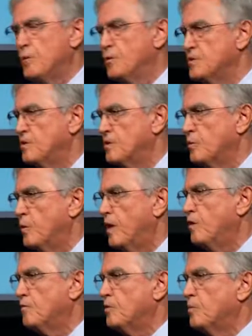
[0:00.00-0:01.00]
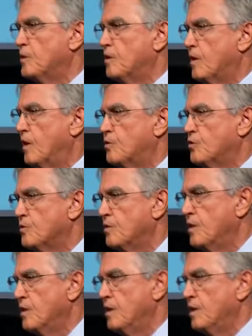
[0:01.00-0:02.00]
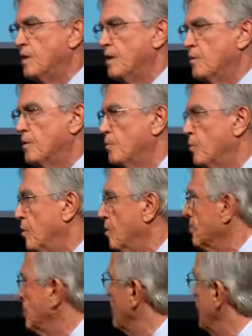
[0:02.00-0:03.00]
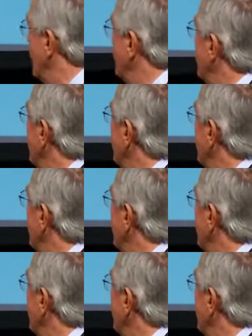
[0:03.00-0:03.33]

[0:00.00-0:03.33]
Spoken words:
was the way of communication around the world for them.